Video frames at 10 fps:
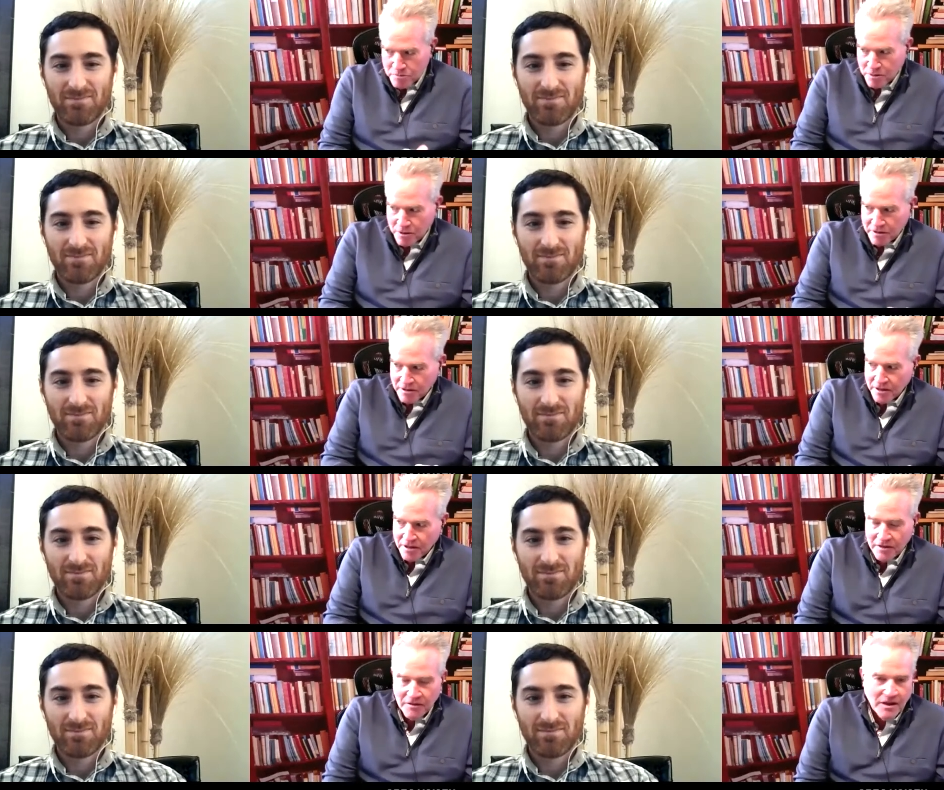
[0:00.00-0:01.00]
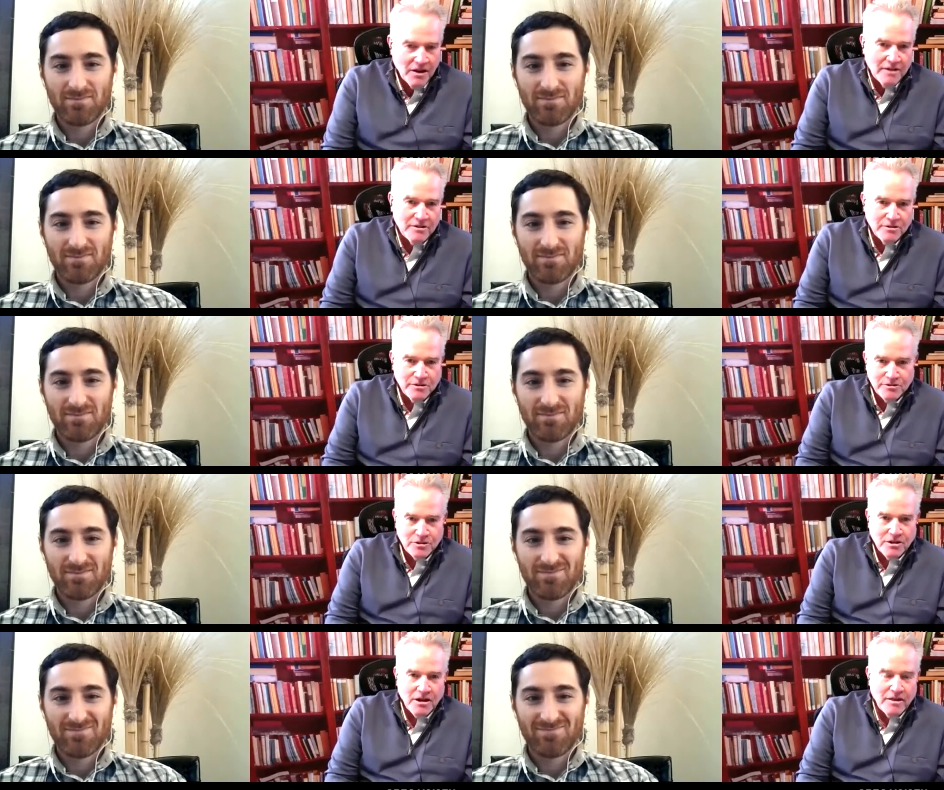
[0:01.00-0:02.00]
Speaker 1: book, The God
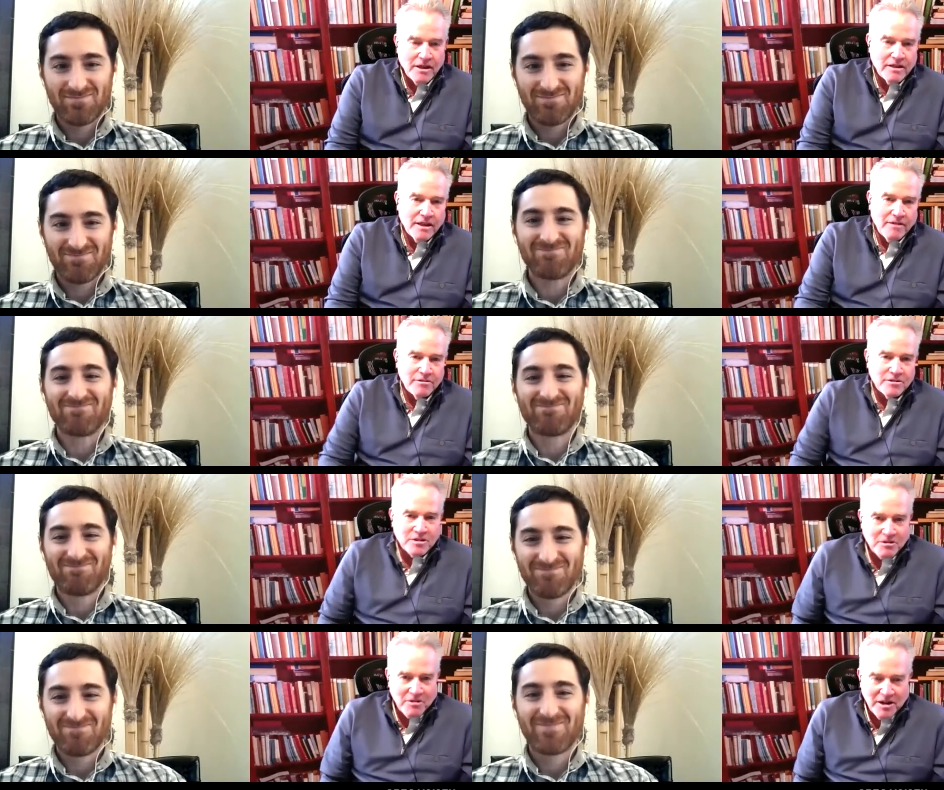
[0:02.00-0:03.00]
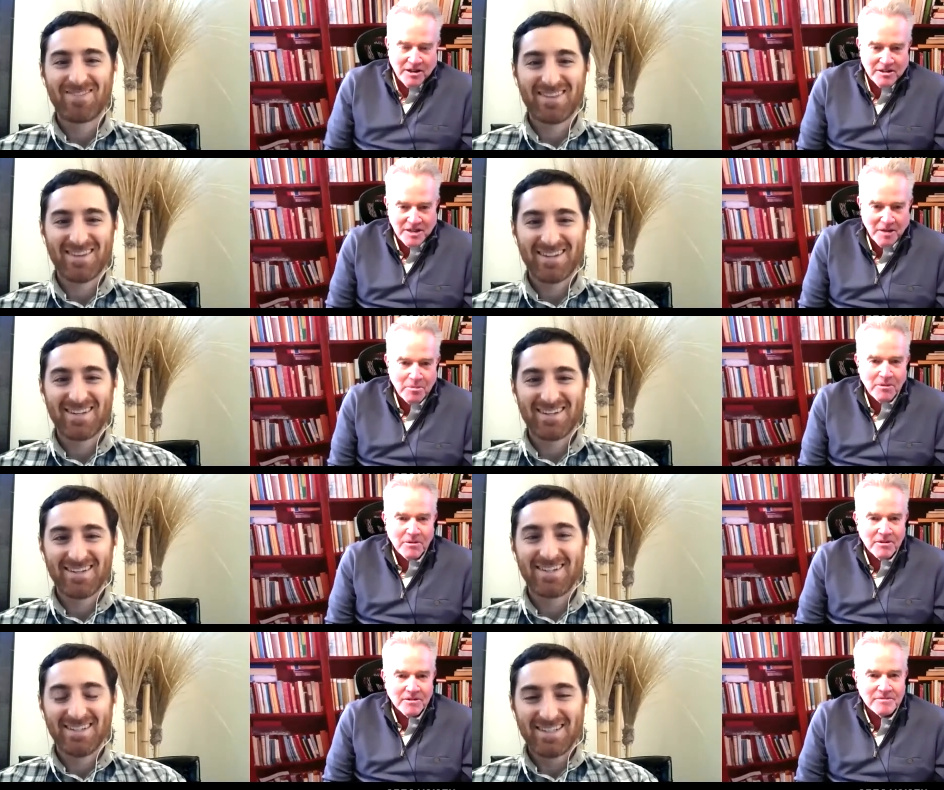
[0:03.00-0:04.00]
Delusion. I thought that was a great example.
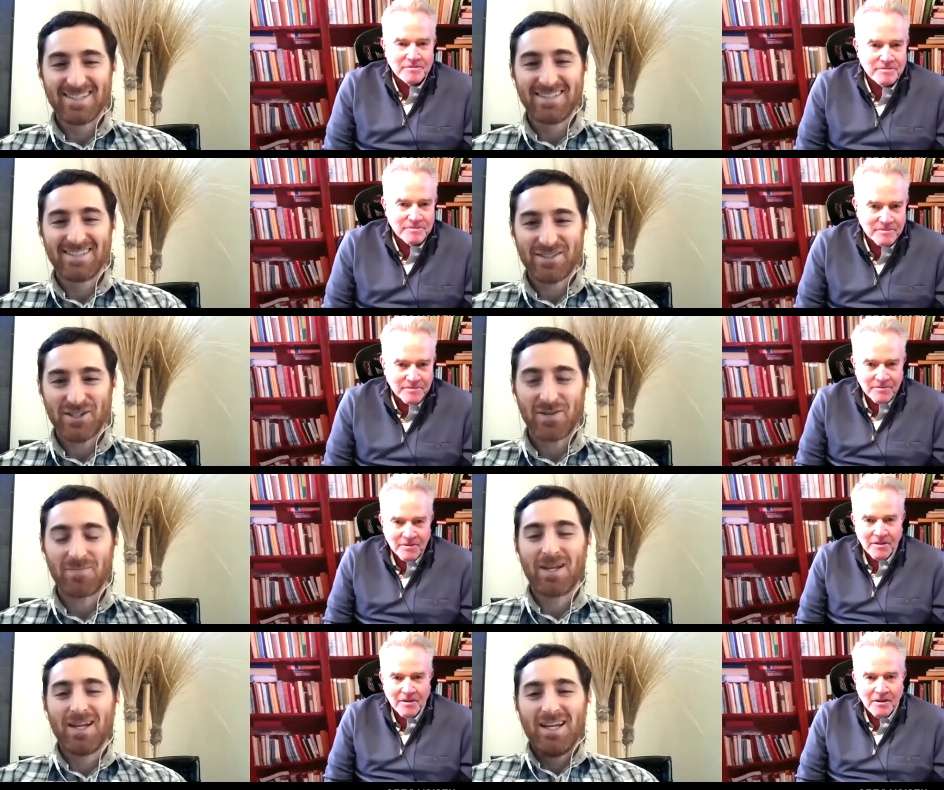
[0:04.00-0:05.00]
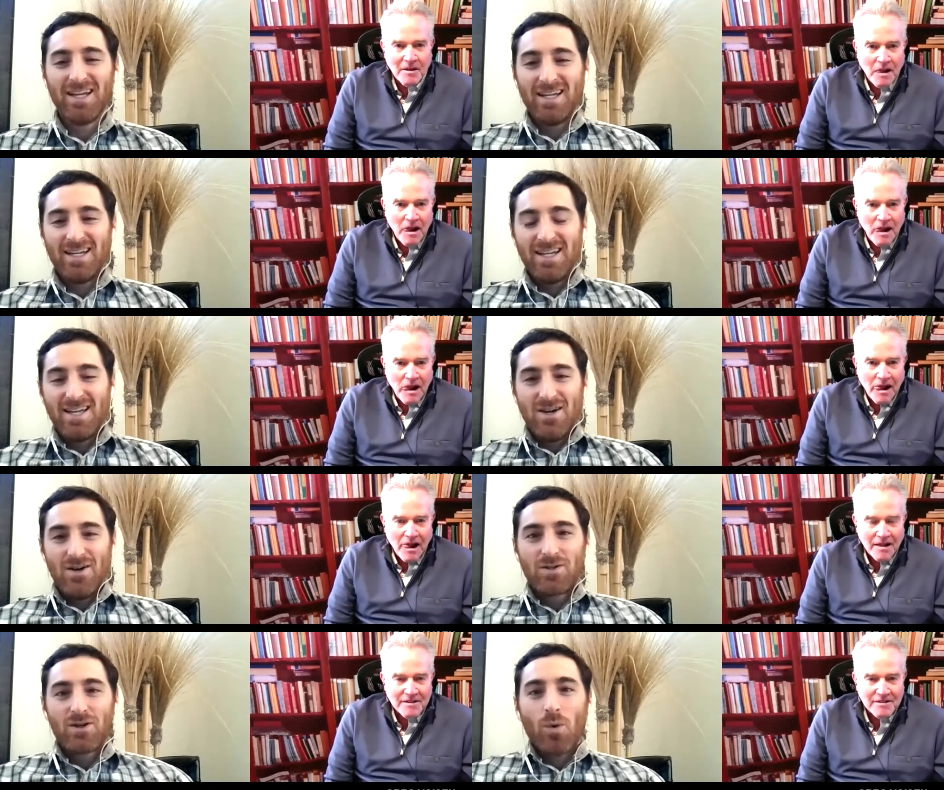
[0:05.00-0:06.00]
Sure.
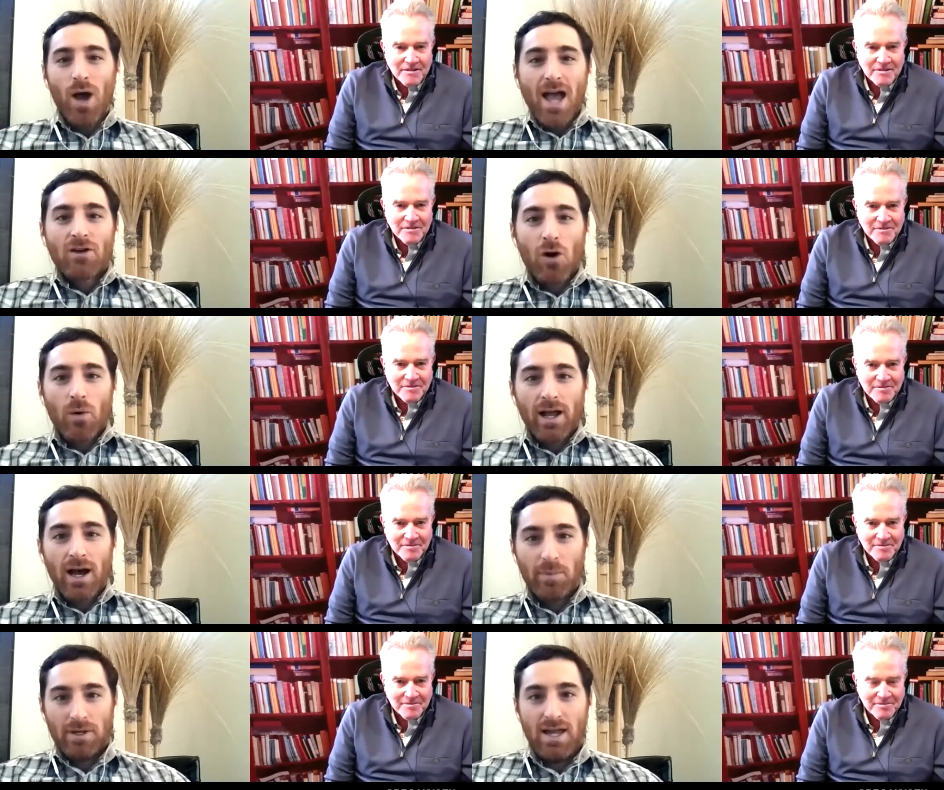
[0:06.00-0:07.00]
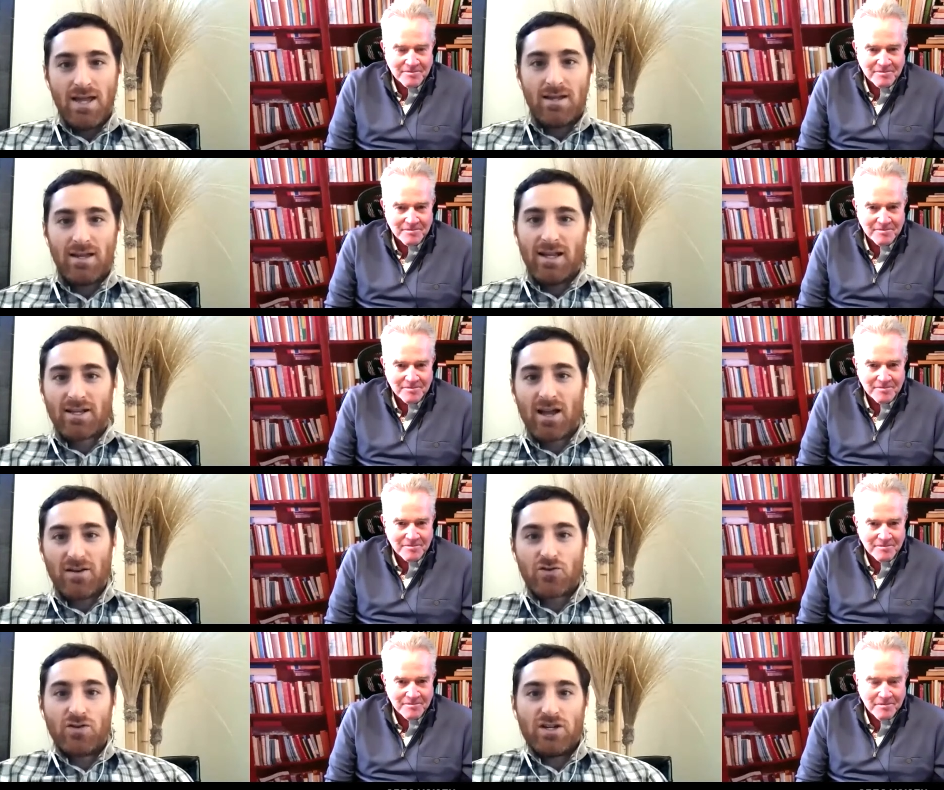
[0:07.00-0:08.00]
Speaker 2: So, uh, growing up in a in a kind
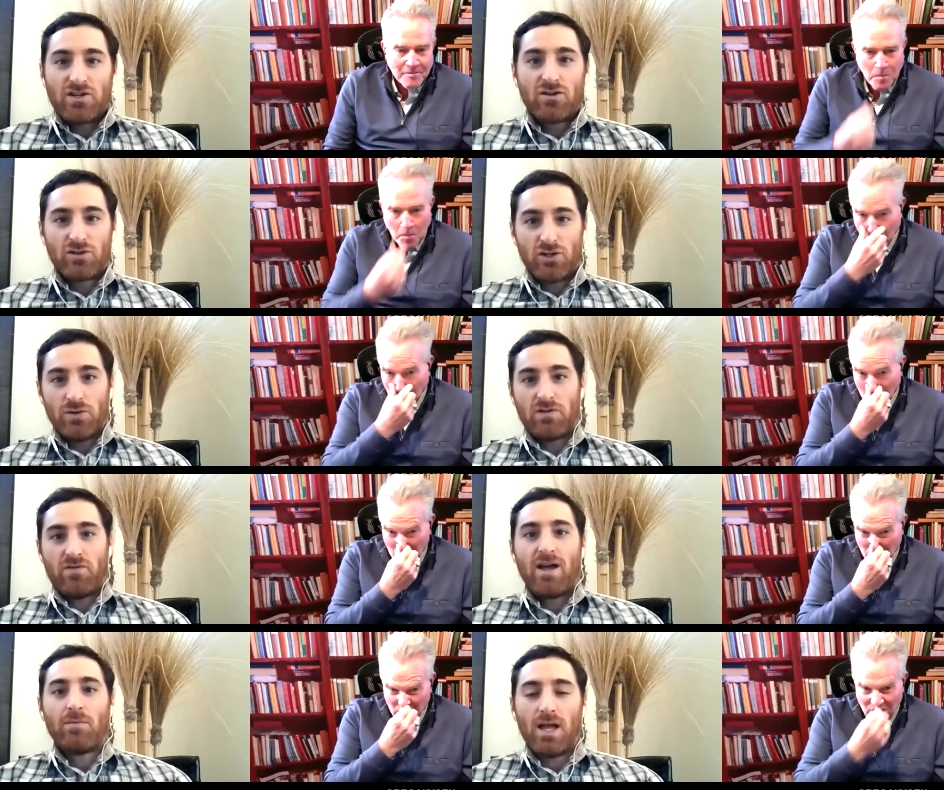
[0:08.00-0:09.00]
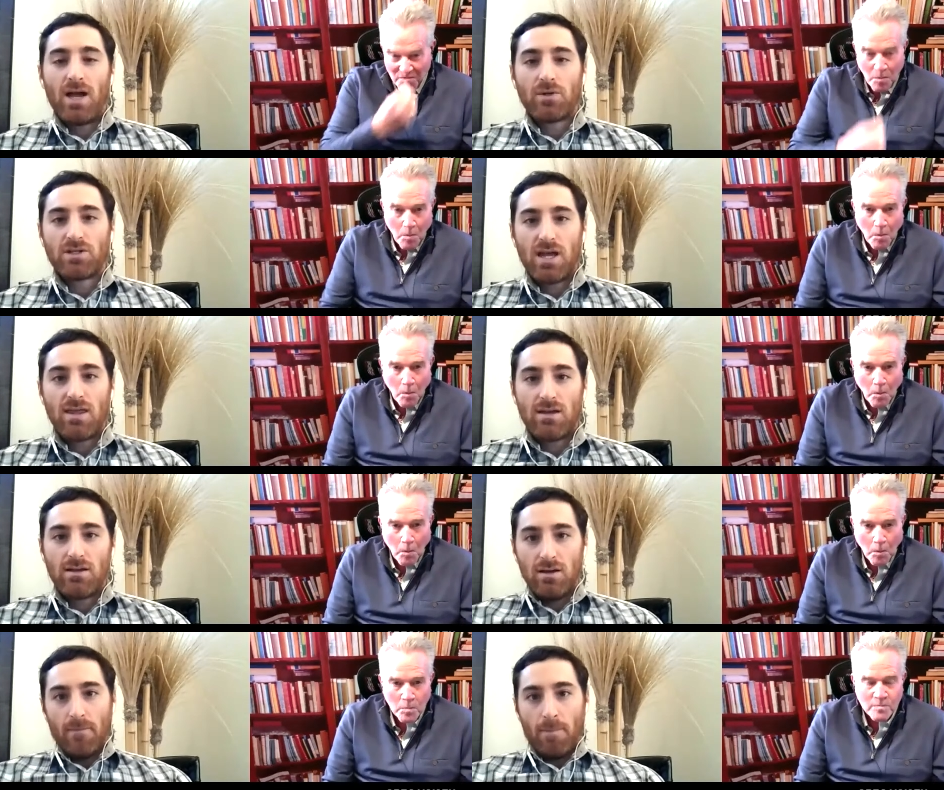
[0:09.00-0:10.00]
of traditional Jewish family, I would say that
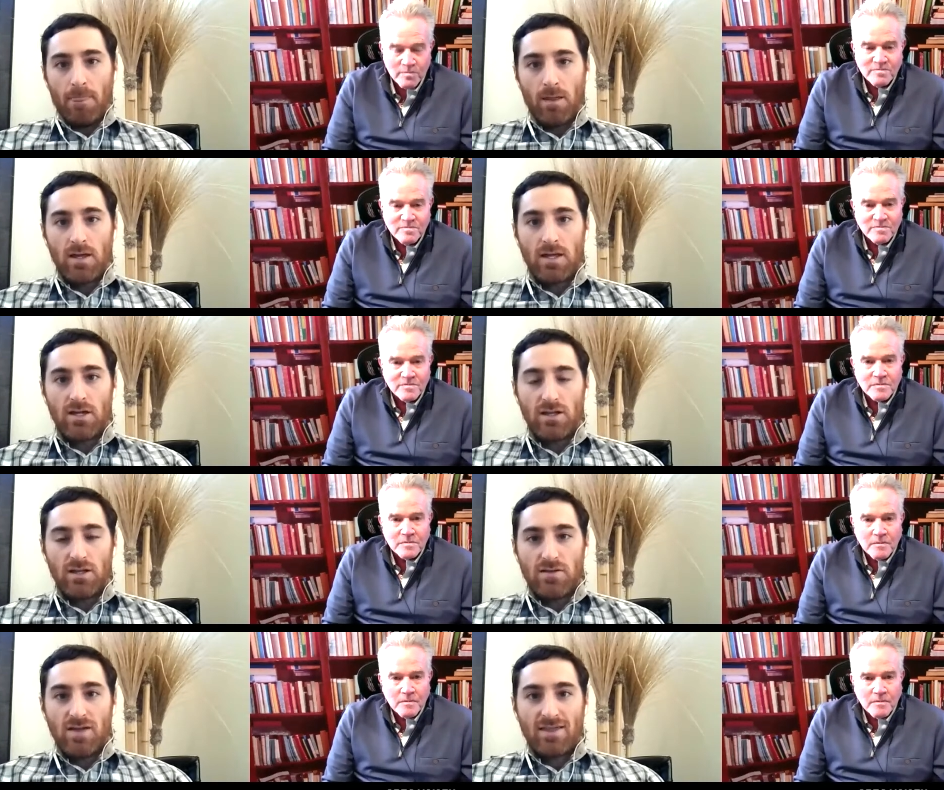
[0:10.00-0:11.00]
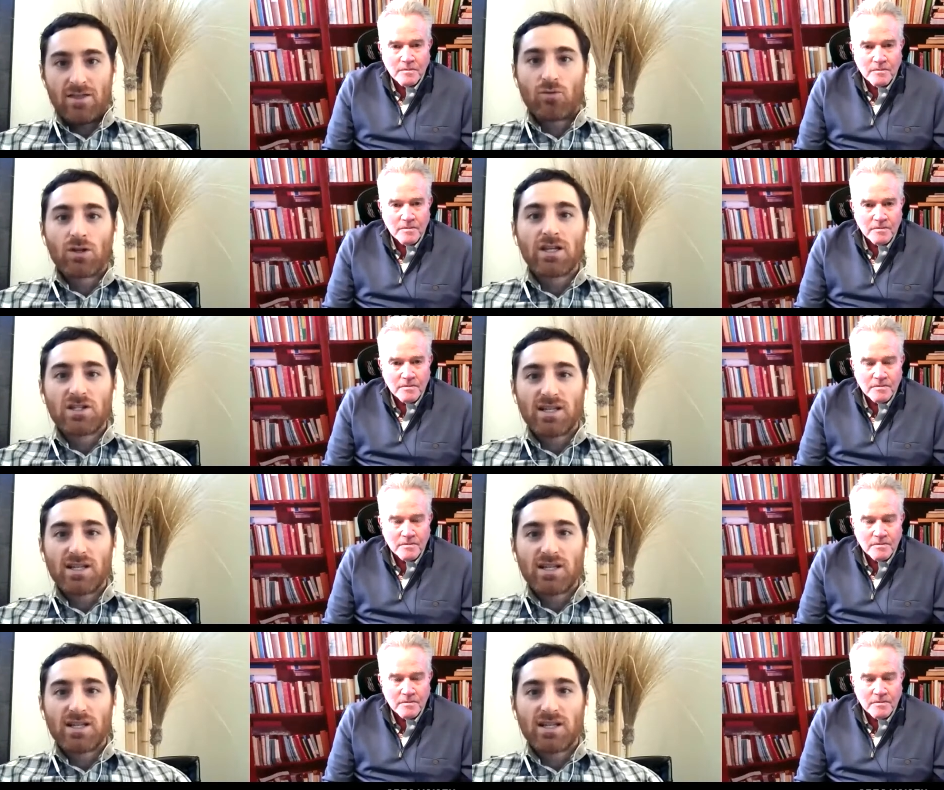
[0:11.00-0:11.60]
that the religion